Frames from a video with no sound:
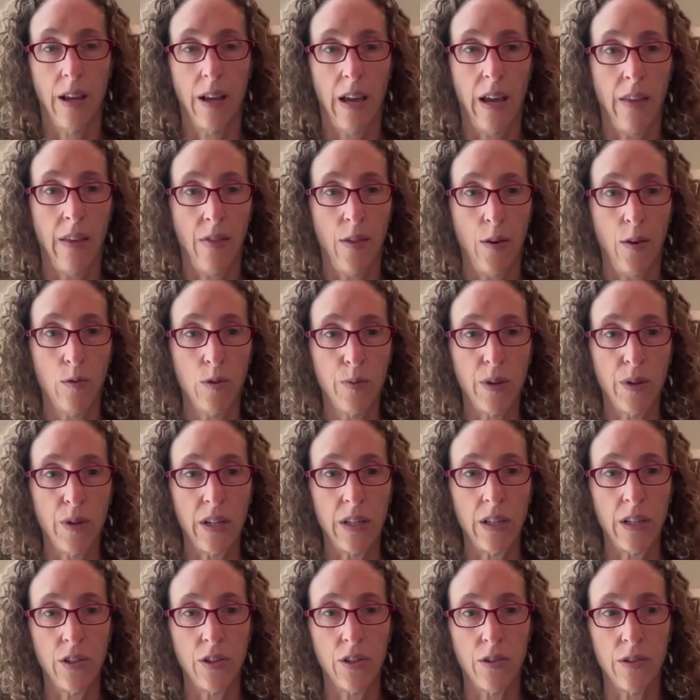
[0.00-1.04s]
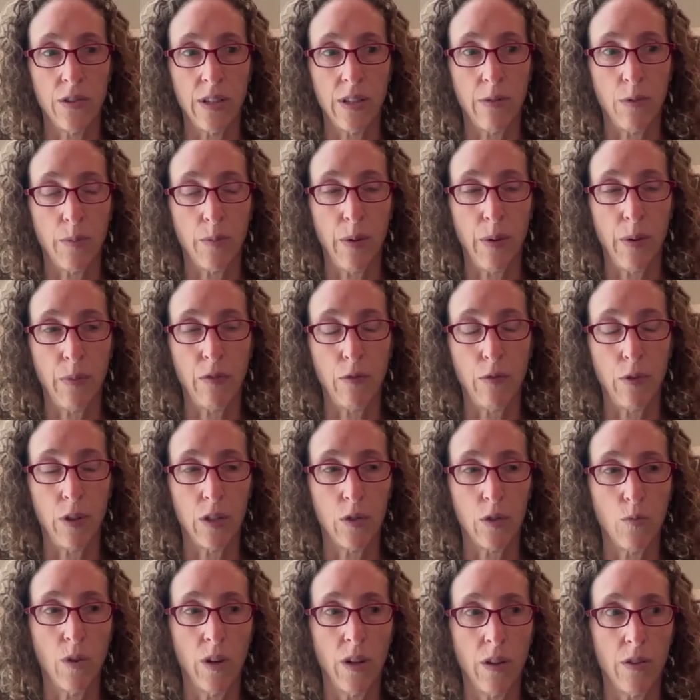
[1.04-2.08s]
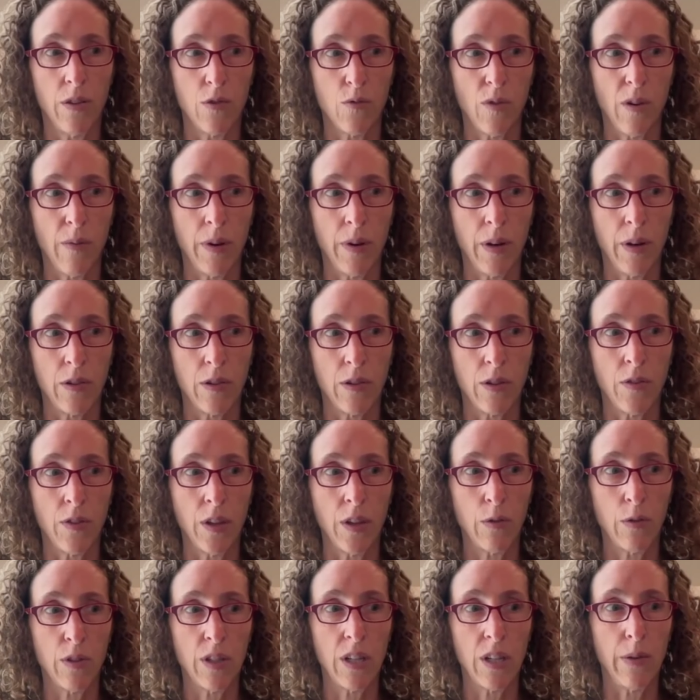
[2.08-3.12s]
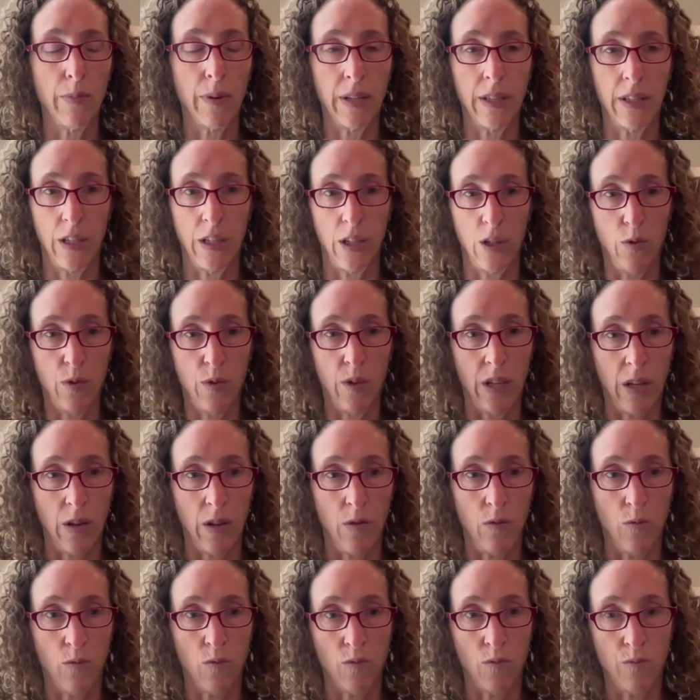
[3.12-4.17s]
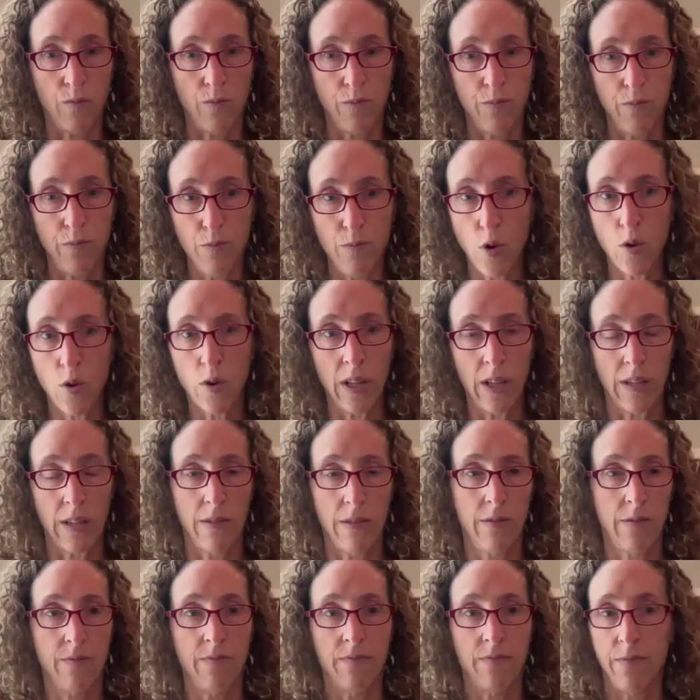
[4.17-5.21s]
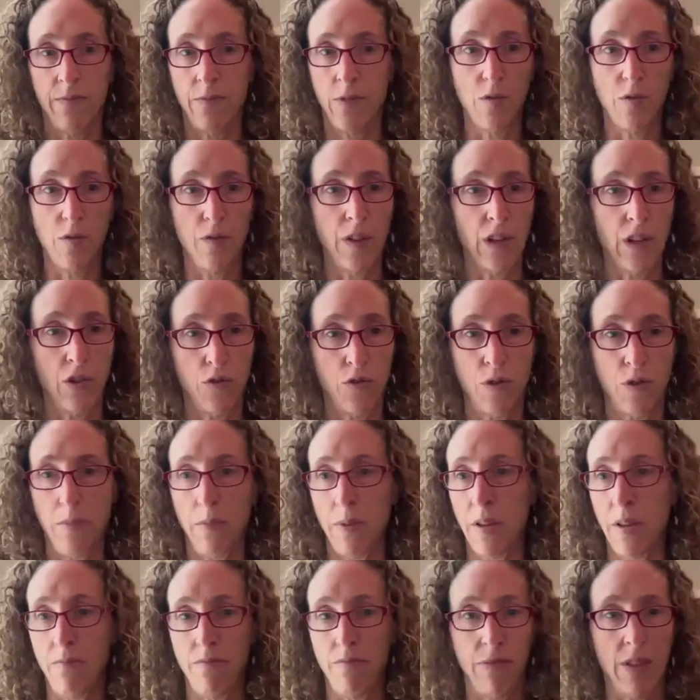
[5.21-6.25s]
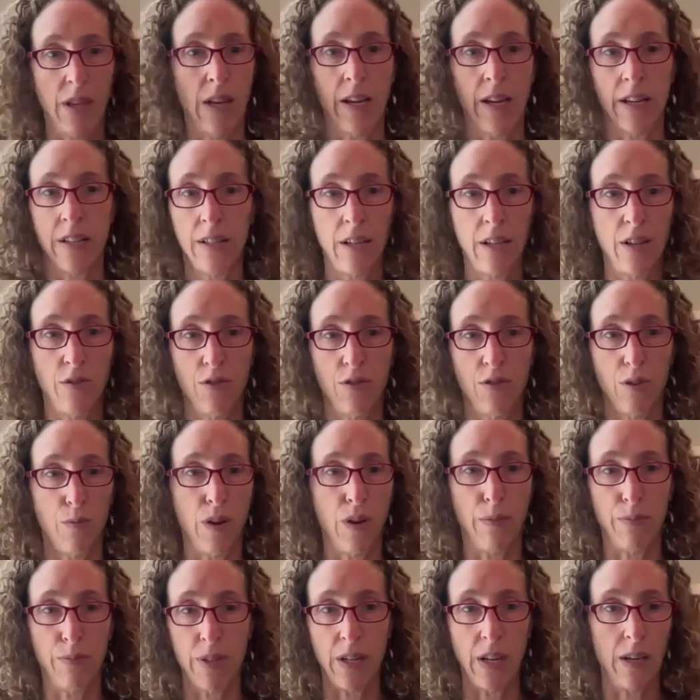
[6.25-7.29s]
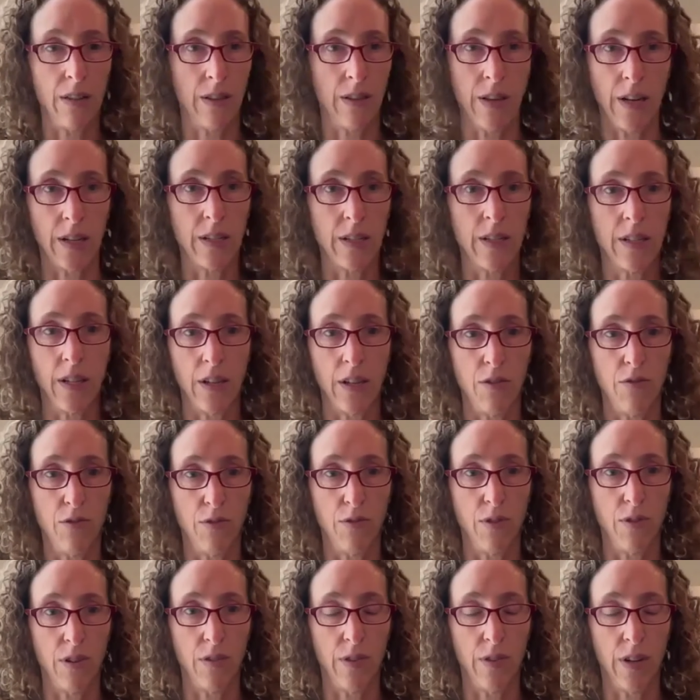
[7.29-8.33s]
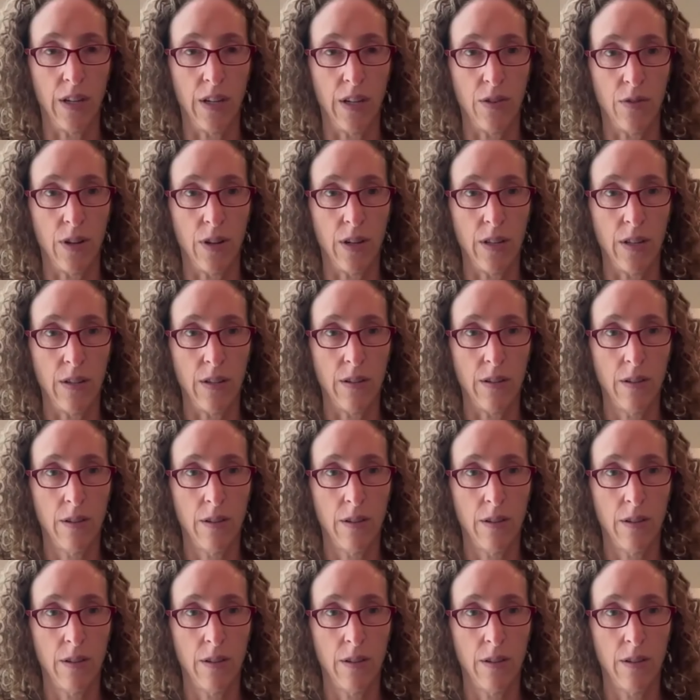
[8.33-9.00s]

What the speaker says: And those practitioners, I remember I've watched one of those webinars, they're typically using it more or less. You finish treatment, the next day you do the prep diet, the next day you do the device, right?